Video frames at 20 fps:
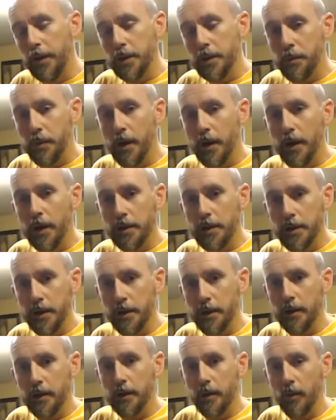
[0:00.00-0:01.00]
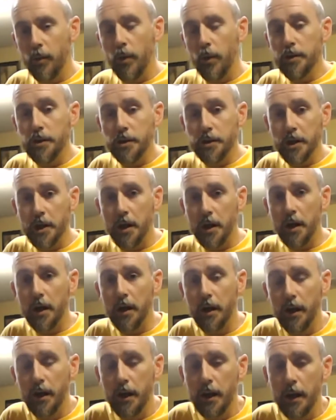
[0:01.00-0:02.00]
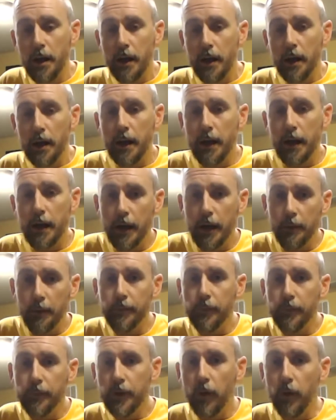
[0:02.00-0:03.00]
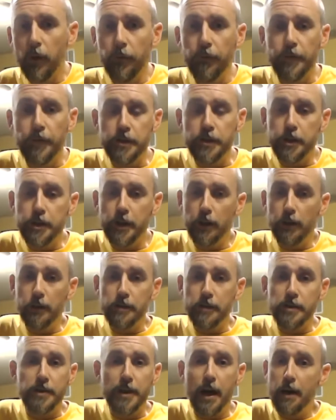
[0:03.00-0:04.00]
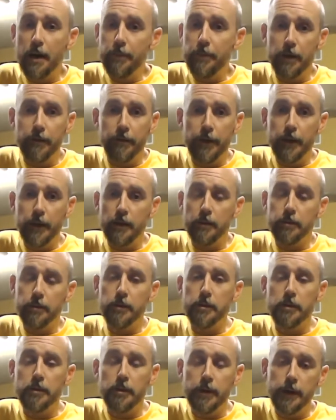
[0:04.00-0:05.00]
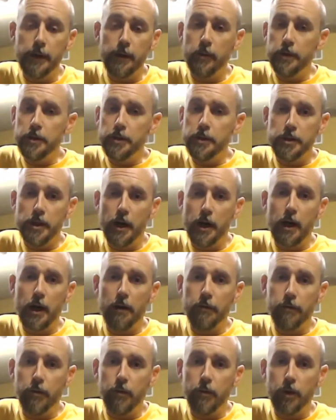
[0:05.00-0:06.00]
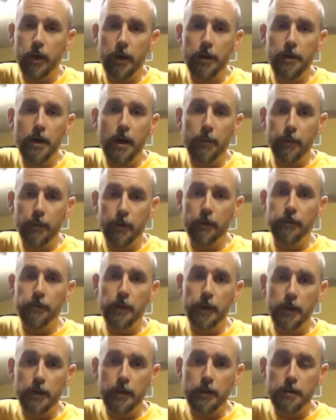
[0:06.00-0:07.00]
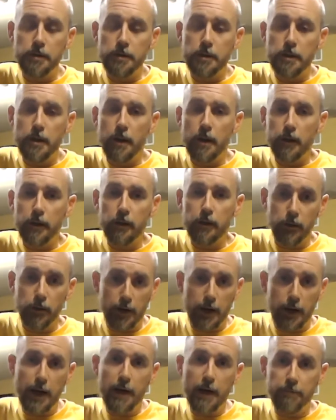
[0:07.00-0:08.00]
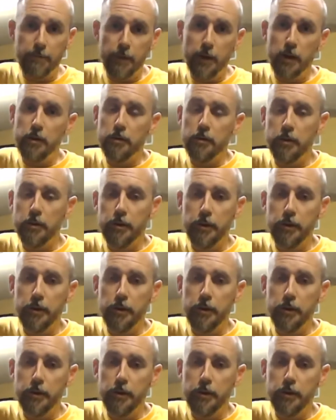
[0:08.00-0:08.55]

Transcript: products here in Wichita. Old Fitzgerald's not been available in Wichita for a number of years. You and I have both